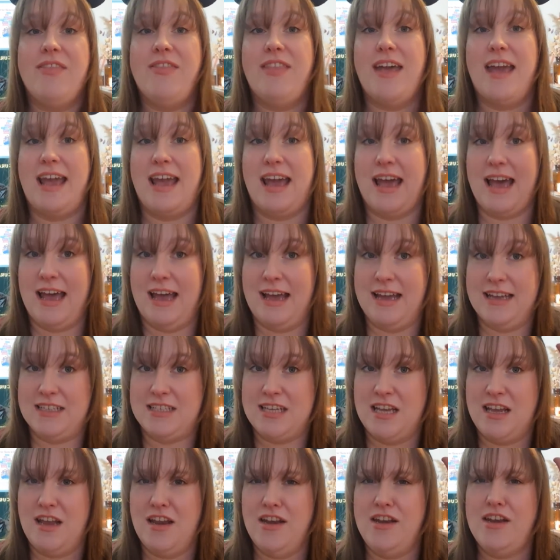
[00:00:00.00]
They
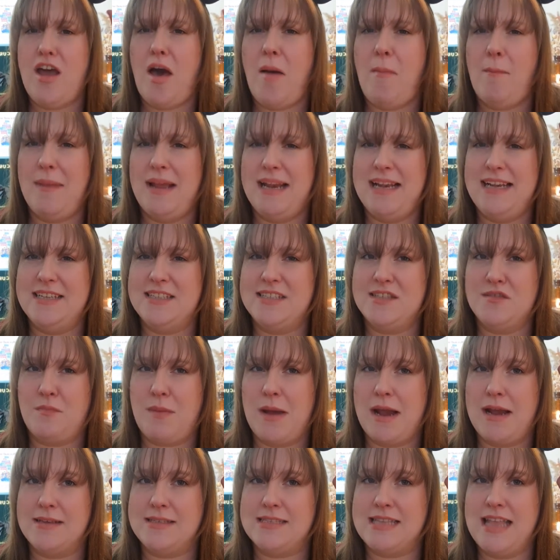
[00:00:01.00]
had not millions of
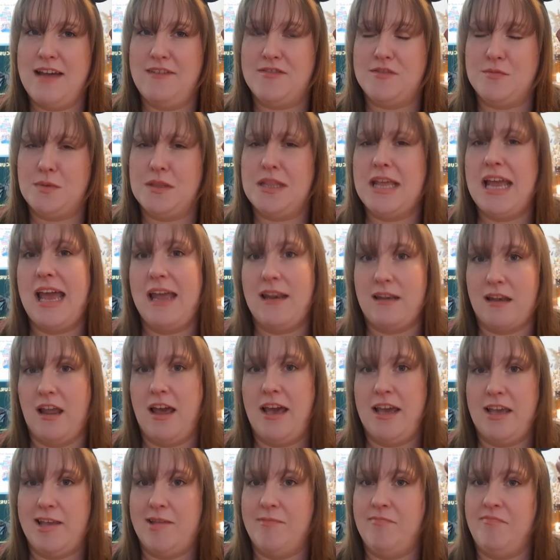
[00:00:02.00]
pairs left, but they had
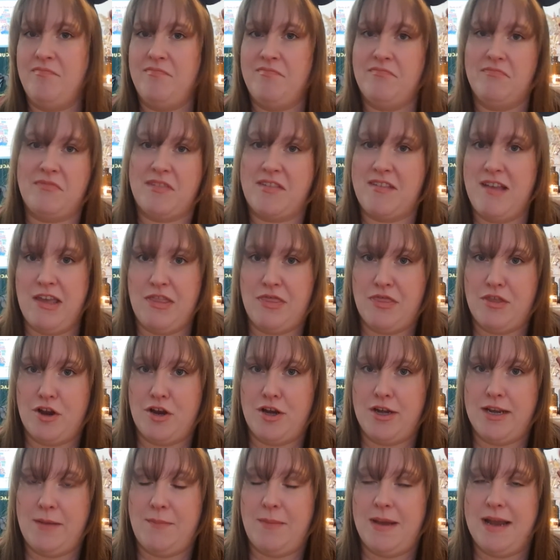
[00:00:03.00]
like say
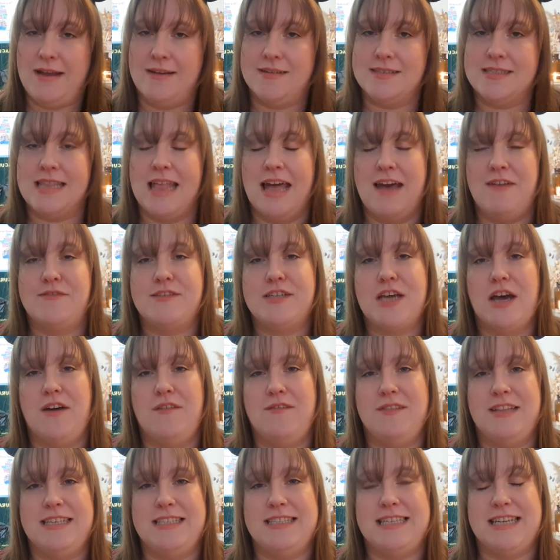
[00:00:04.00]
30 pairs left
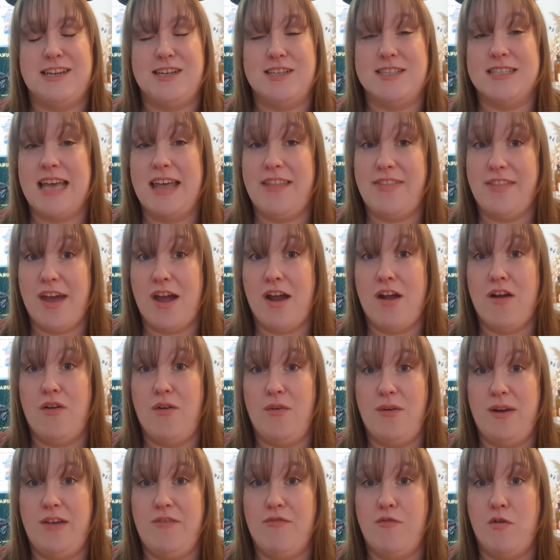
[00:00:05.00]
of these ears and they are
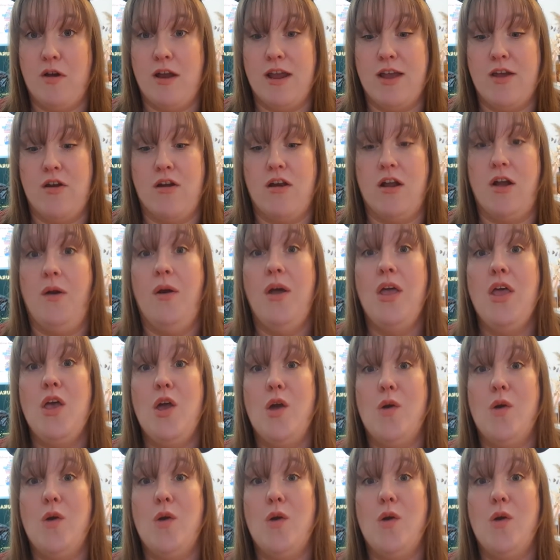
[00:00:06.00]
only 4 euro